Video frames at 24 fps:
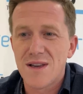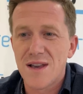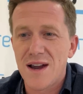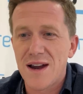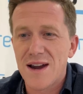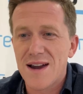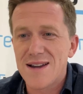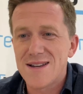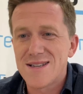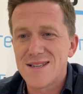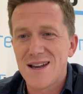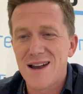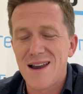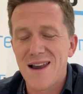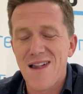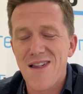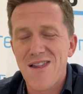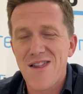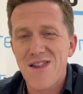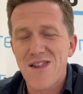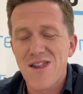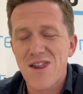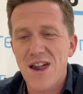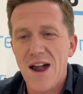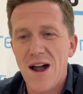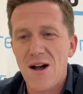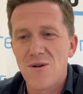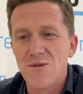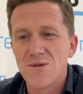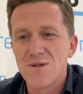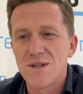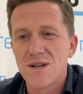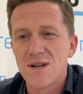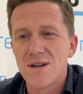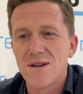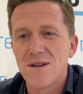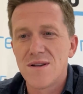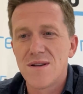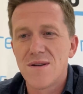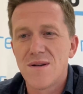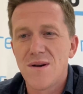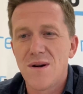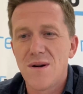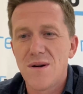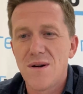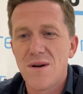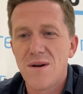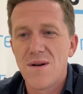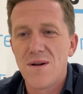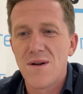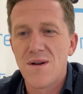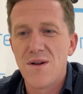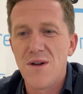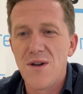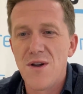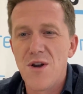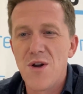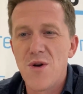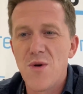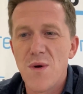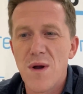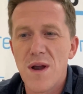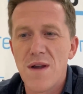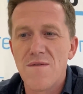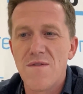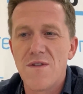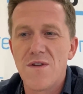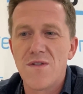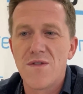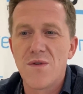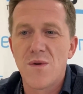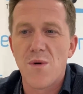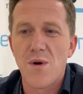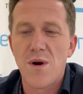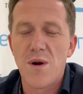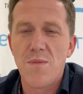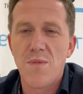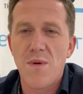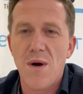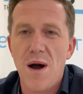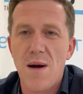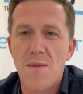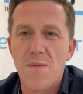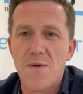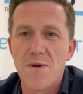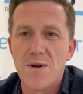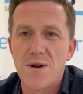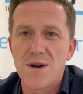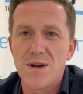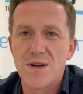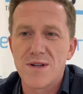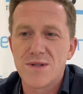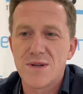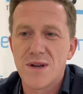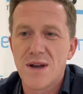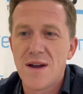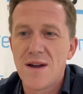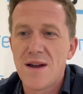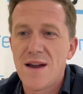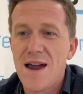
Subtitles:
Like I said, 1,000 new inventory properties,